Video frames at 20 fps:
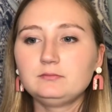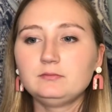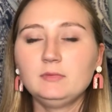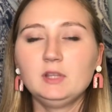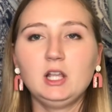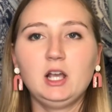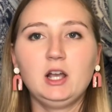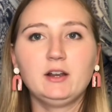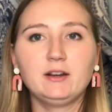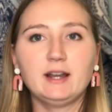
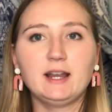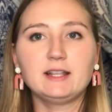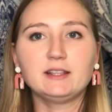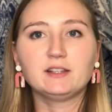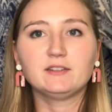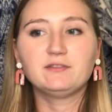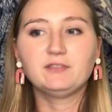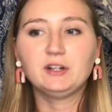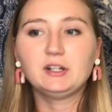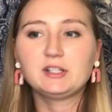Alright, the
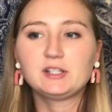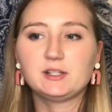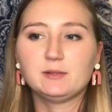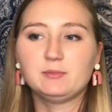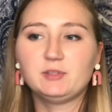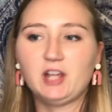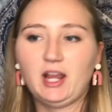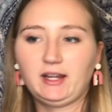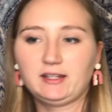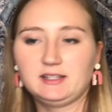first
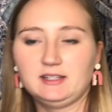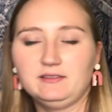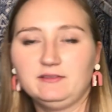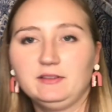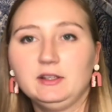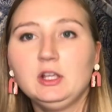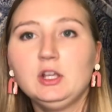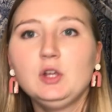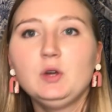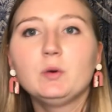objective.
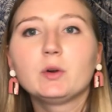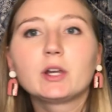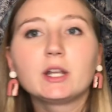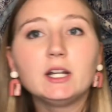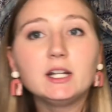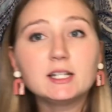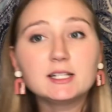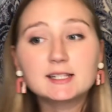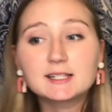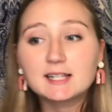We're going to
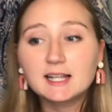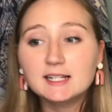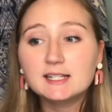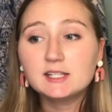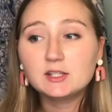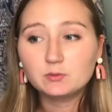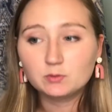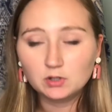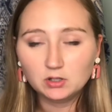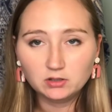discuss the
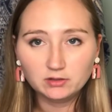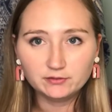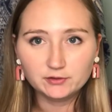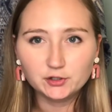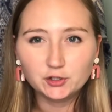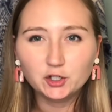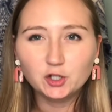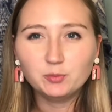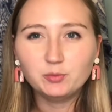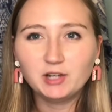role of
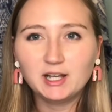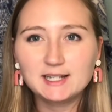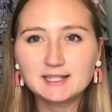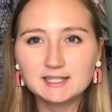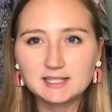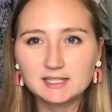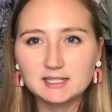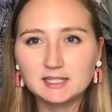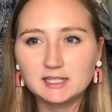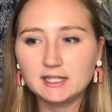
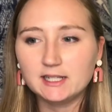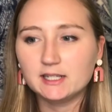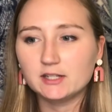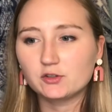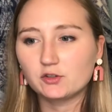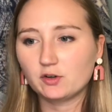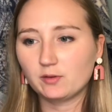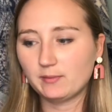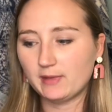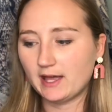neuroplasticity in
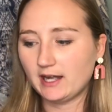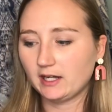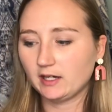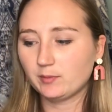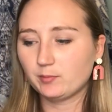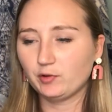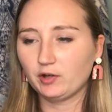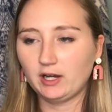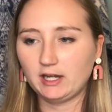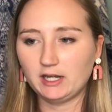traumatic brain